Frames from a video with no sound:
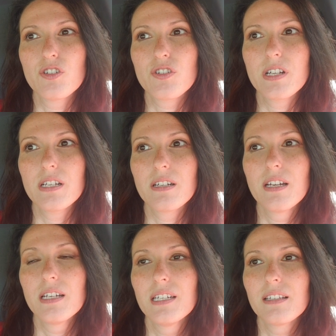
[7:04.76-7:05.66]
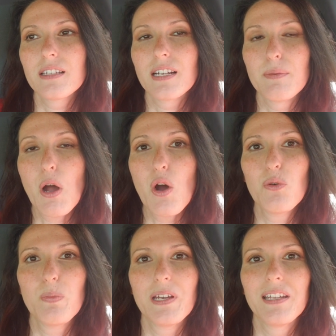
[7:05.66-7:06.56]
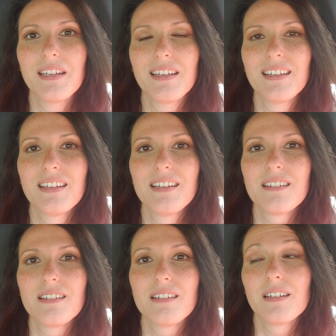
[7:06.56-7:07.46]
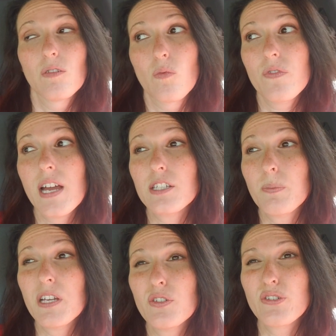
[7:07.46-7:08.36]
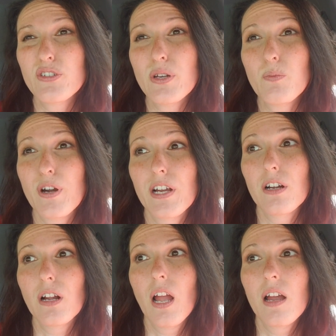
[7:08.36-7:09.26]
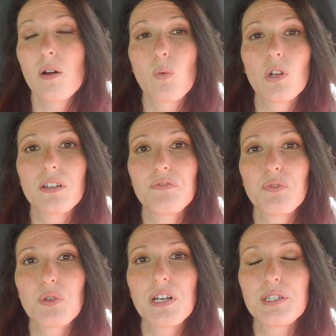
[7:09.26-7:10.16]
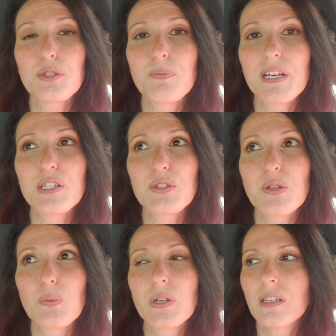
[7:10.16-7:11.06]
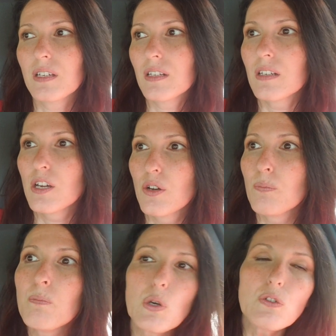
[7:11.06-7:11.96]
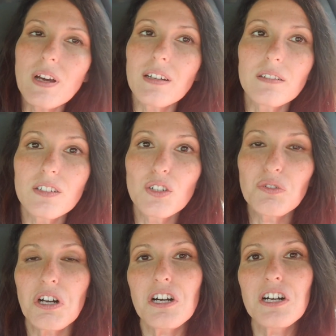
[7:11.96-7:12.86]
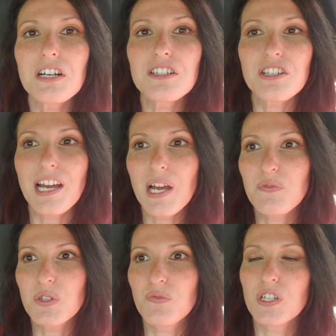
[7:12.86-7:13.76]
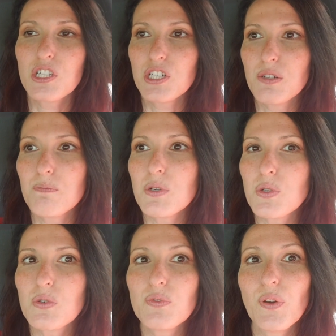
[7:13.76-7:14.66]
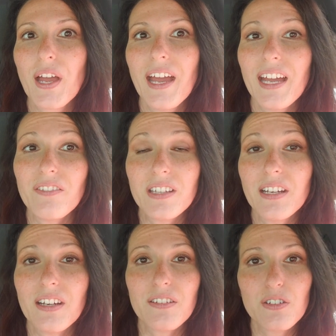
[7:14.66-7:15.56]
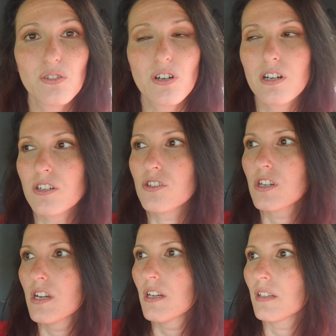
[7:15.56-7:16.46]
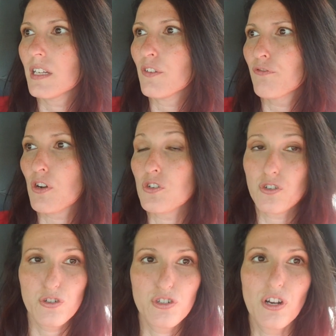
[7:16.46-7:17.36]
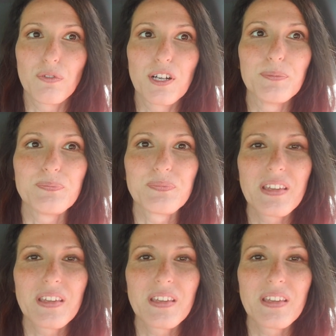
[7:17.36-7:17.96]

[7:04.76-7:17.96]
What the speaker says: Street, that I'm hoping that space or somewhere we're looking for a space that we can move out of the garage. I have this vision to move everything out of the garage like a furniture showroom.